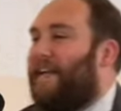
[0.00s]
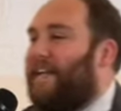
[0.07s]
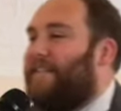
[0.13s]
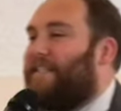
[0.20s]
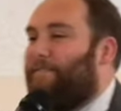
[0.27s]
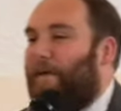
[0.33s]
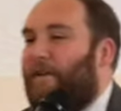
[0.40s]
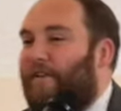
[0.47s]

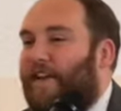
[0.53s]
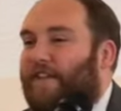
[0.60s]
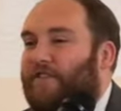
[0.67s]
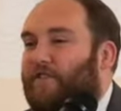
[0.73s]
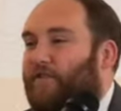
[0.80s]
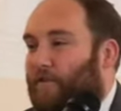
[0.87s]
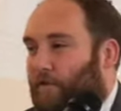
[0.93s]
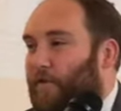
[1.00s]

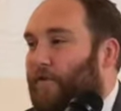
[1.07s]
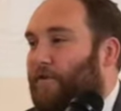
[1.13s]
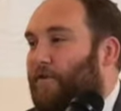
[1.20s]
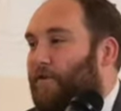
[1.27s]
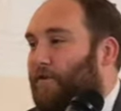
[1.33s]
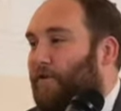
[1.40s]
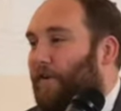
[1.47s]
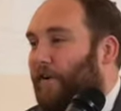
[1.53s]
experience
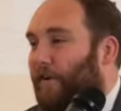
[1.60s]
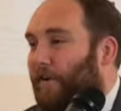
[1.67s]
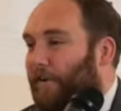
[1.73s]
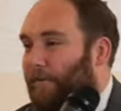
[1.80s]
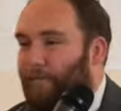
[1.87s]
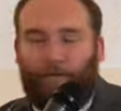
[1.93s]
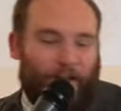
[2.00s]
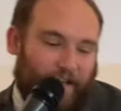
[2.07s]
true
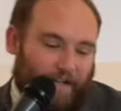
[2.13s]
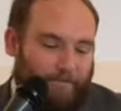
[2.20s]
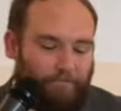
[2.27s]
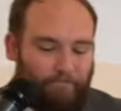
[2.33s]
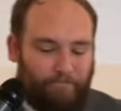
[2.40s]
freedom.